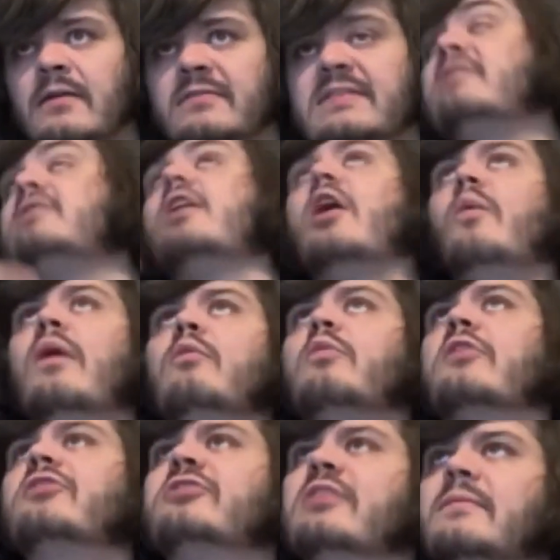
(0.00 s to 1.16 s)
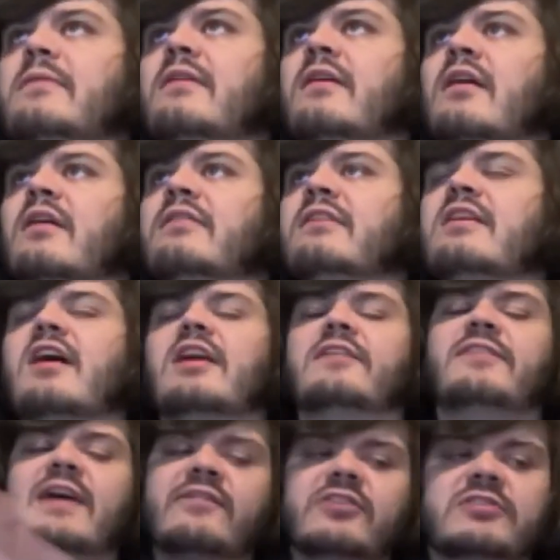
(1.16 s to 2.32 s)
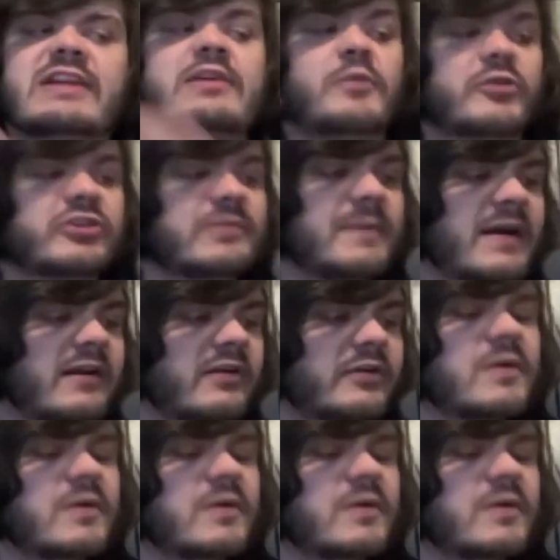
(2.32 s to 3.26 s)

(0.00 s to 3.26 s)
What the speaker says: Did Noah worship the God of heaven, or did he worship idols?